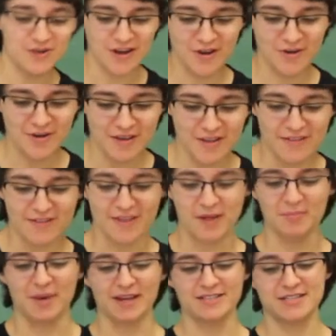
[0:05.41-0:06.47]
know
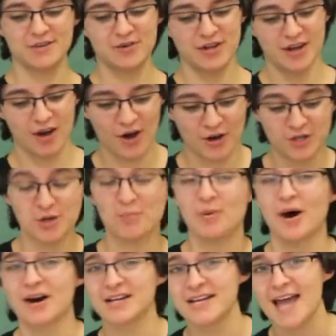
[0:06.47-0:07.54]
that bacteria on your
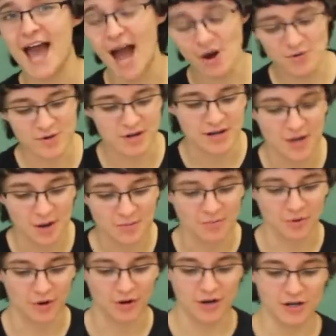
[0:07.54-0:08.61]
body
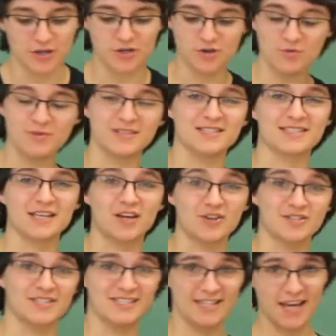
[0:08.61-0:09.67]
outnumber human
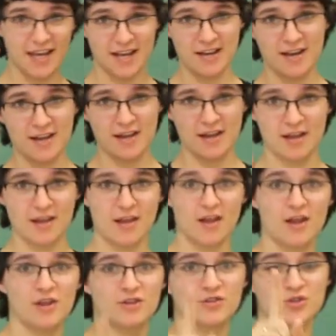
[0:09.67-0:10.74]
cells 10
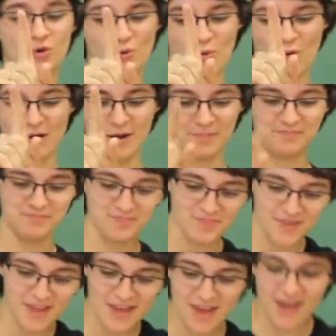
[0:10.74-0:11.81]
to 1?
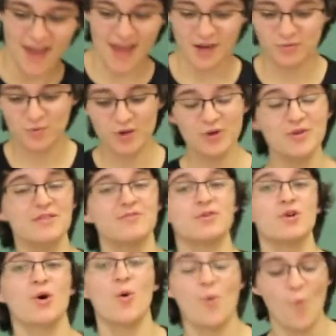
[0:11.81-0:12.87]
And we don't
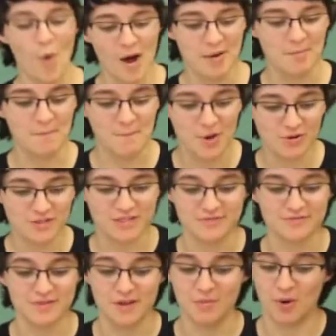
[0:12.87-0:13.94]
even know what most
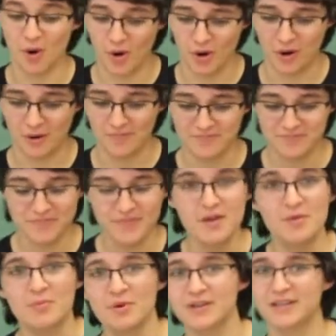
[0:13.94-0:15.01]
of them are.
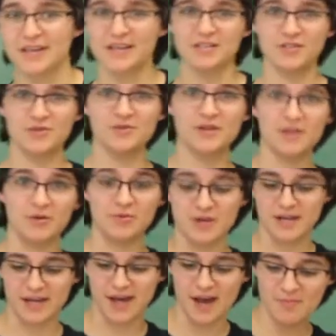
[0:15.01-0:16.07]
But in case you need a
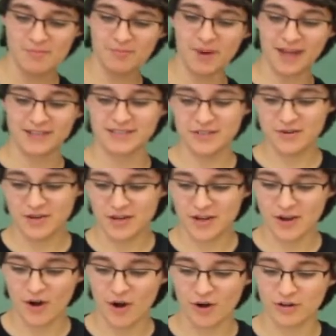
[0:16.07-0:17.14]
recap,
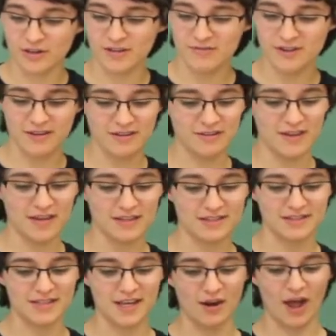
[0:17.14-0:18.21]
bacteria are living
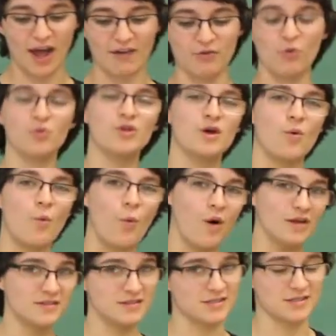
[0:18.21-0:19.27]
things that have only
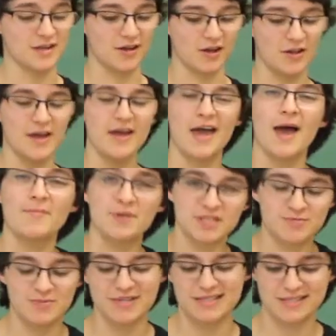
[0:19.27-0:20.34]
one cell and
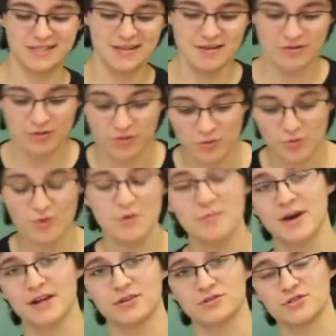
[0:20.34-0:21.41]
must be seen through a
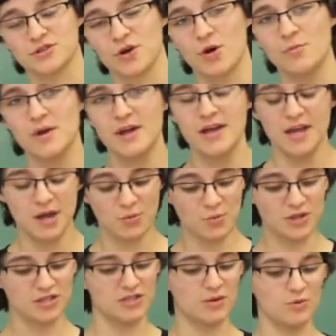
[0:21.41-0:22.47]
microscope, in
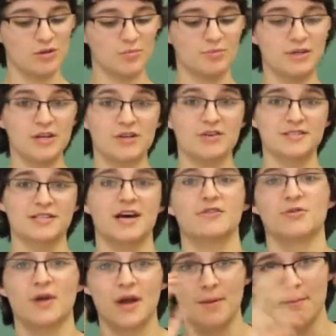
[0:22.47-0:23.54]
which they will appear as
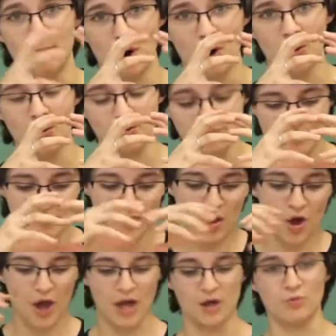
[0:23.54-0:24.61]
either a ball,
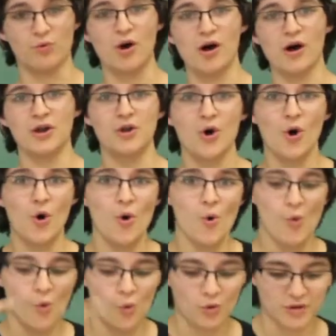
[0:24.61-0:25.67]
a rod,
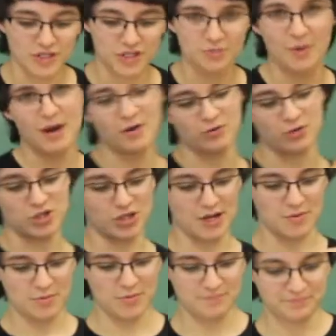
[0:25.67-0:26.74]
or a spiral
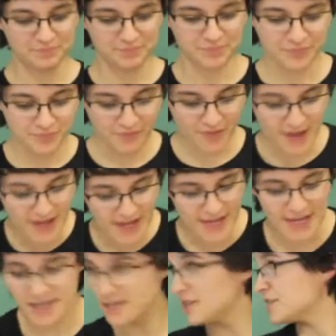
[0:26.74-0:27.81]
shape.
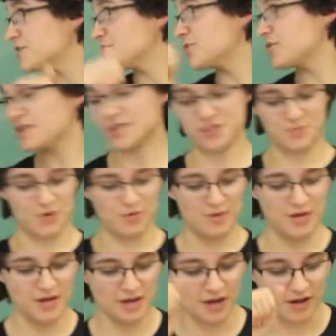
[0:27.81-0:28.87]
In a certain
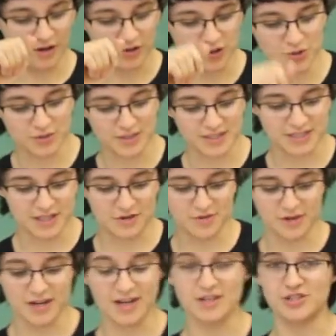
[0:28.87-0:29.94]
experiment, Julie
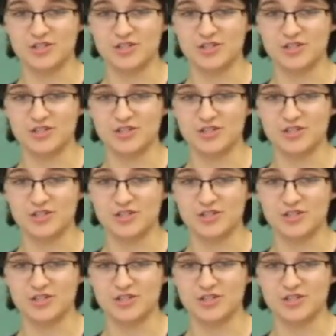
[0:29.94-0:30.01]
Segre, a